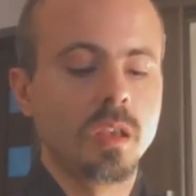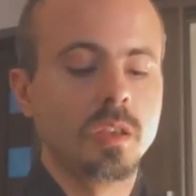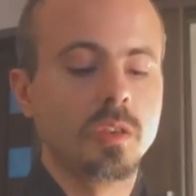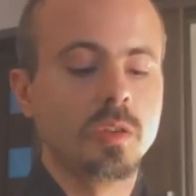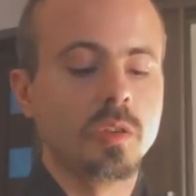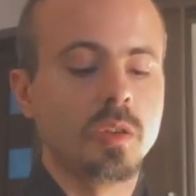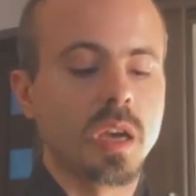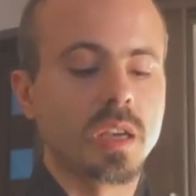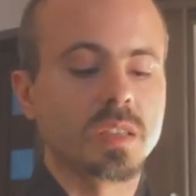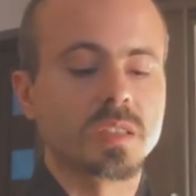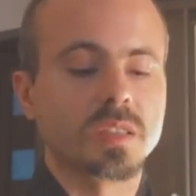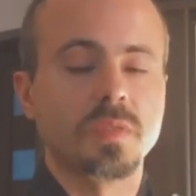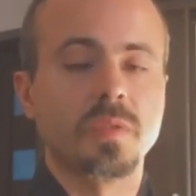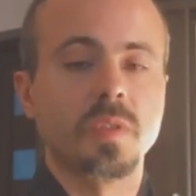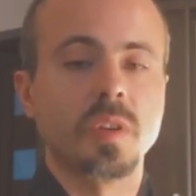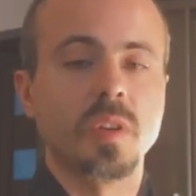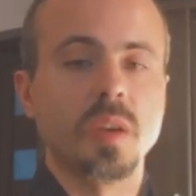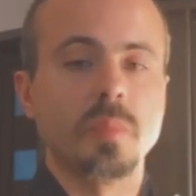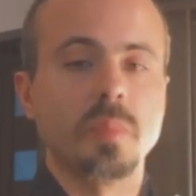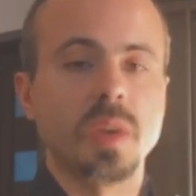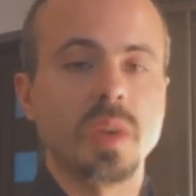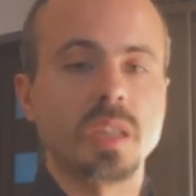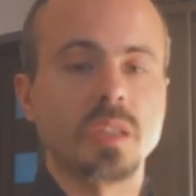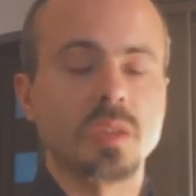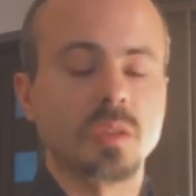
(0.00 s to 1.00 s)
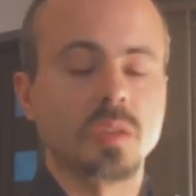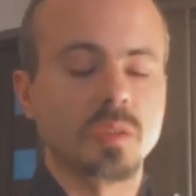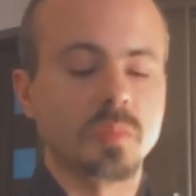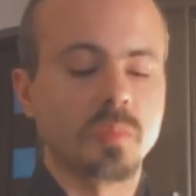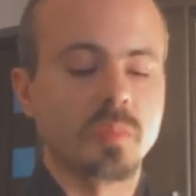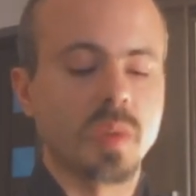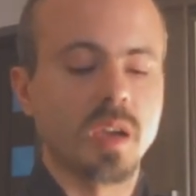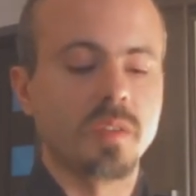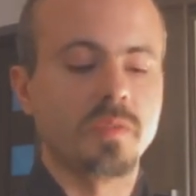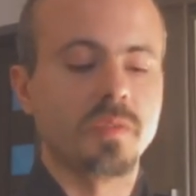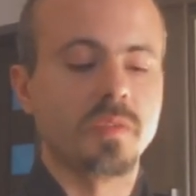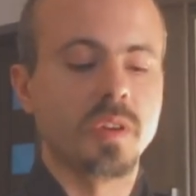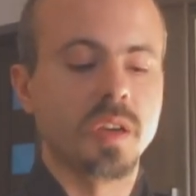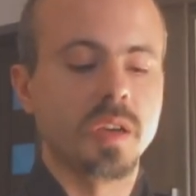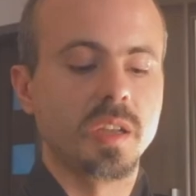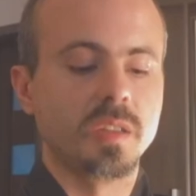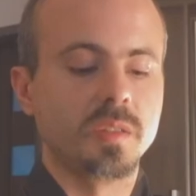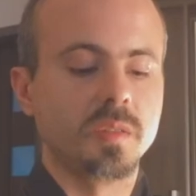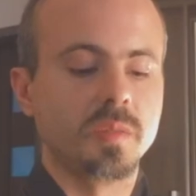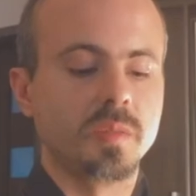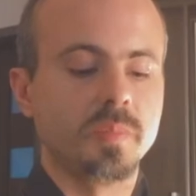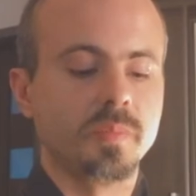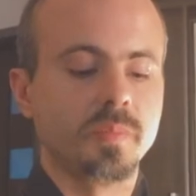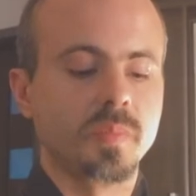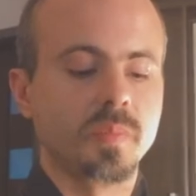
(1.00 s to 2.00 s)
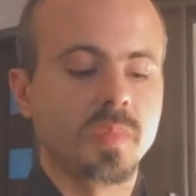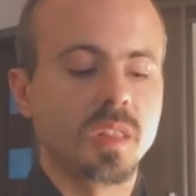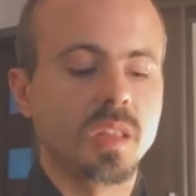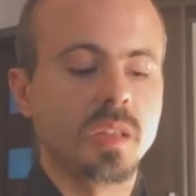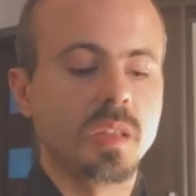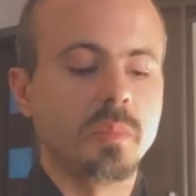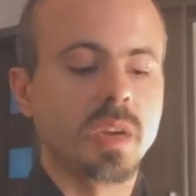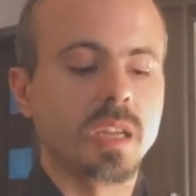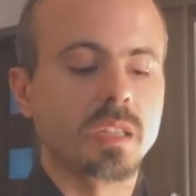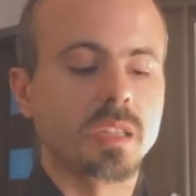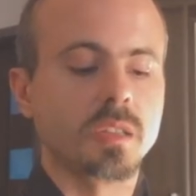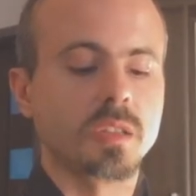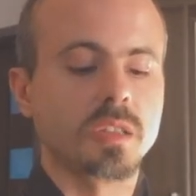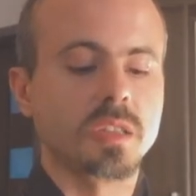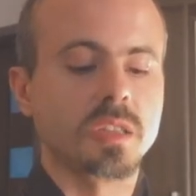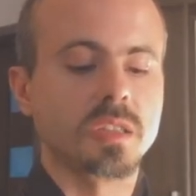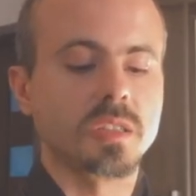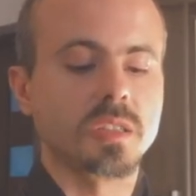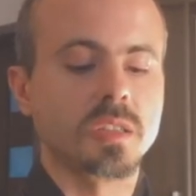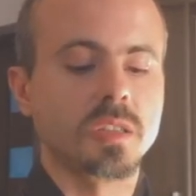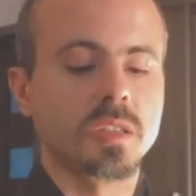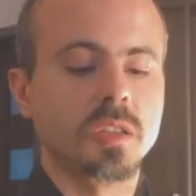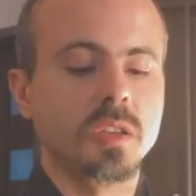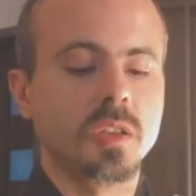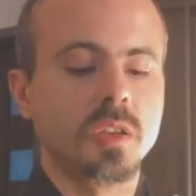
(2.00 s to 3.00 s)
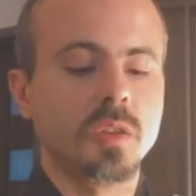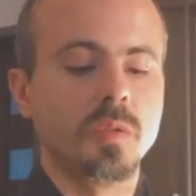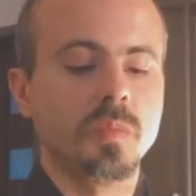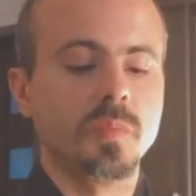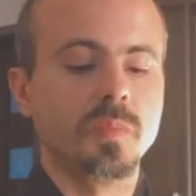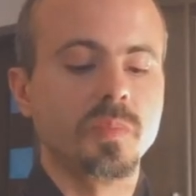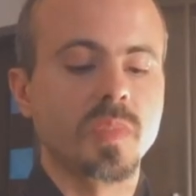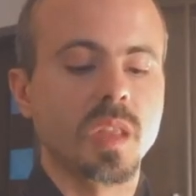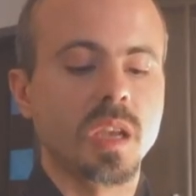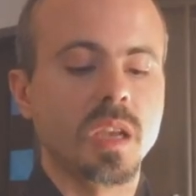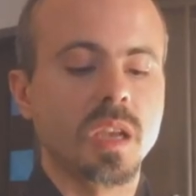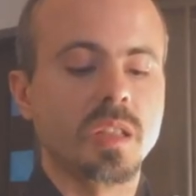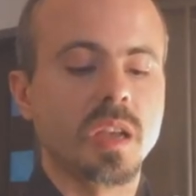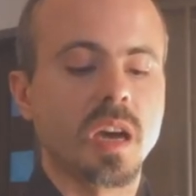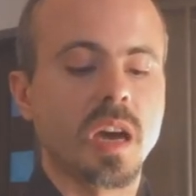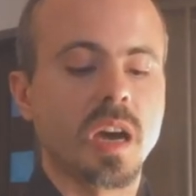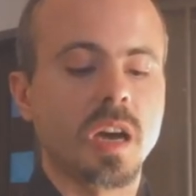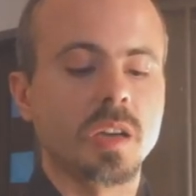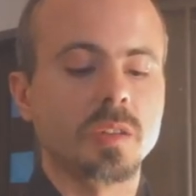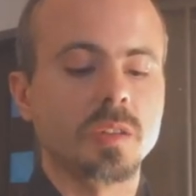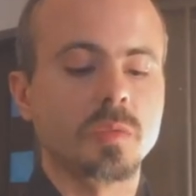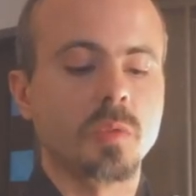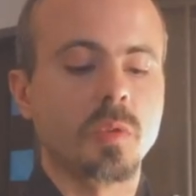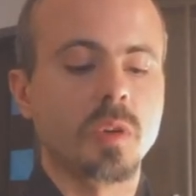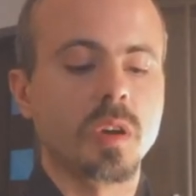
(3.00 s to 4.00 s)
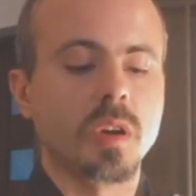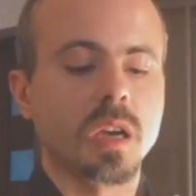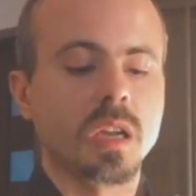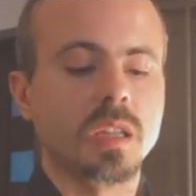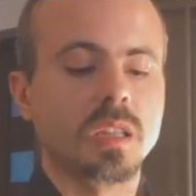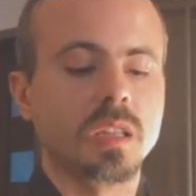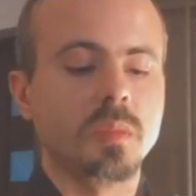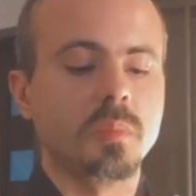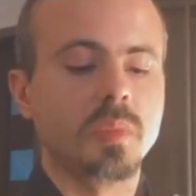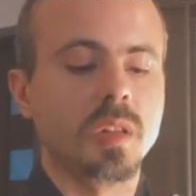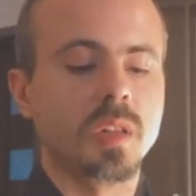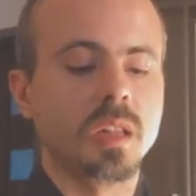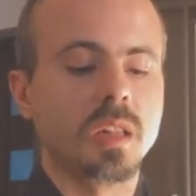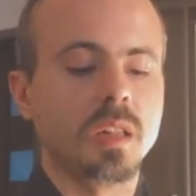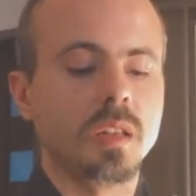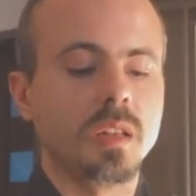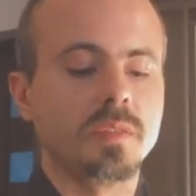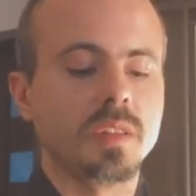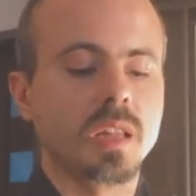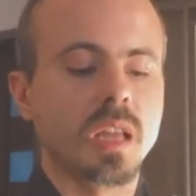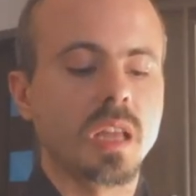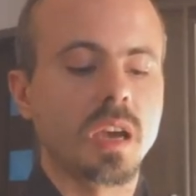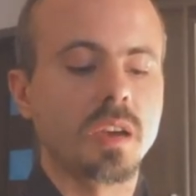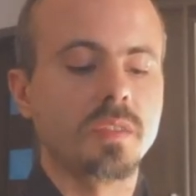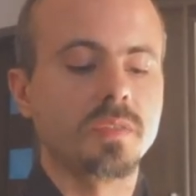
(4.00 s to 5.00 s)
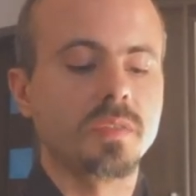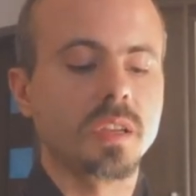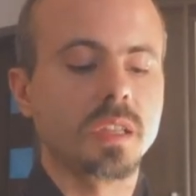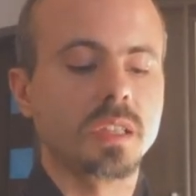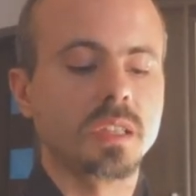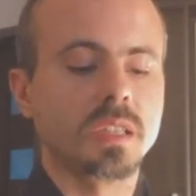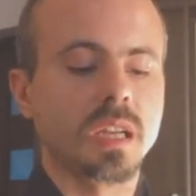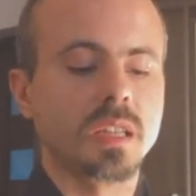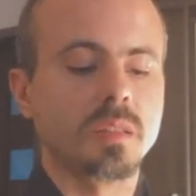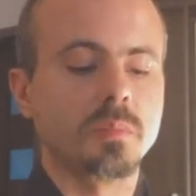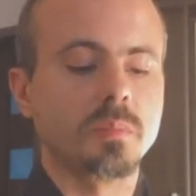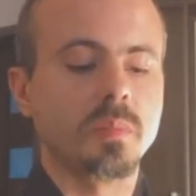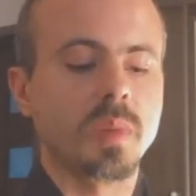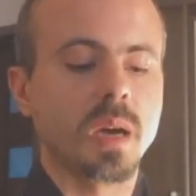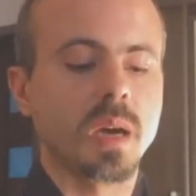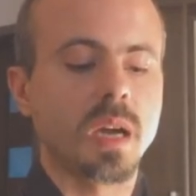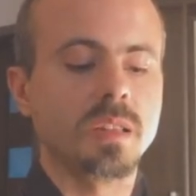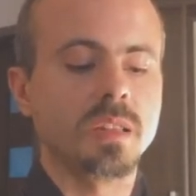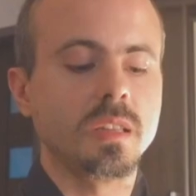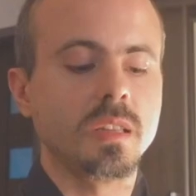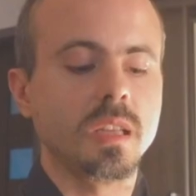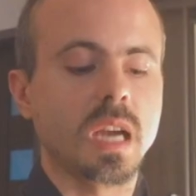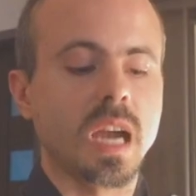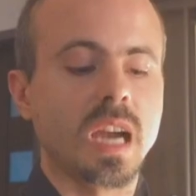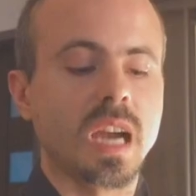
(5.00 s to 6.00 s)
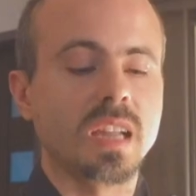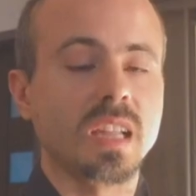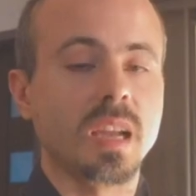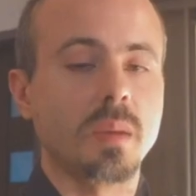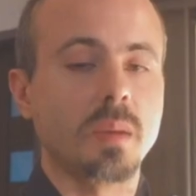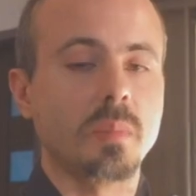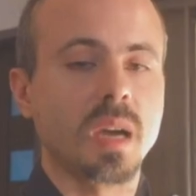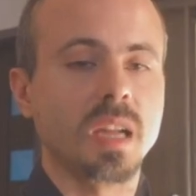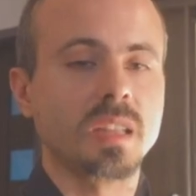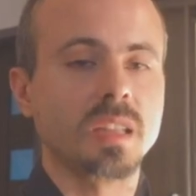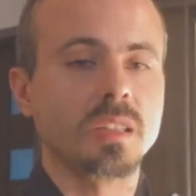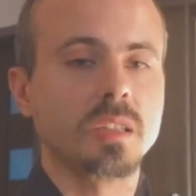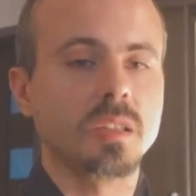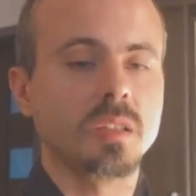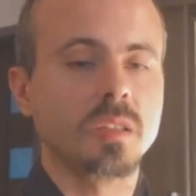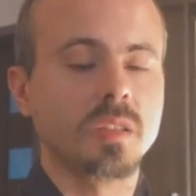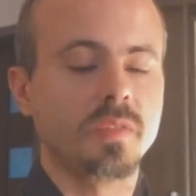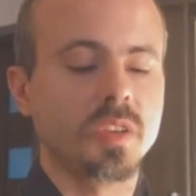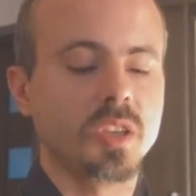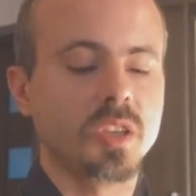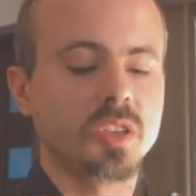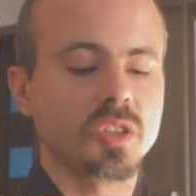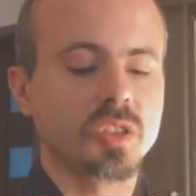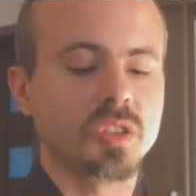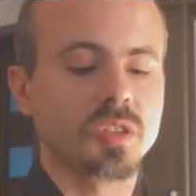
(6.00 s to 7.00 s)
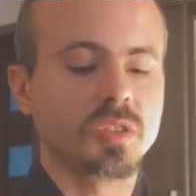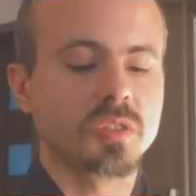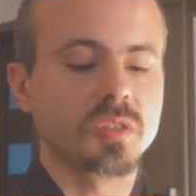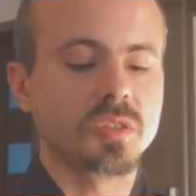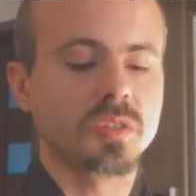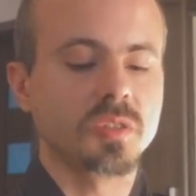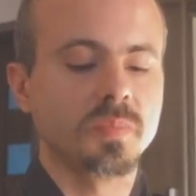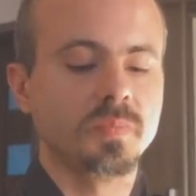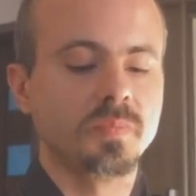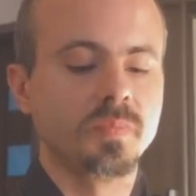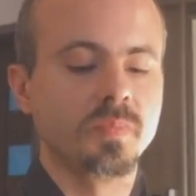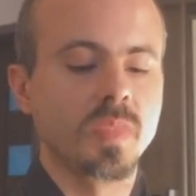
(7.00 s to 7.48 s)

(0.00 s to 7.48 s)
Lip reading: You ask for a method, my friend. The method is in you, in hard work, a deeply lived life, and unabandoned visions.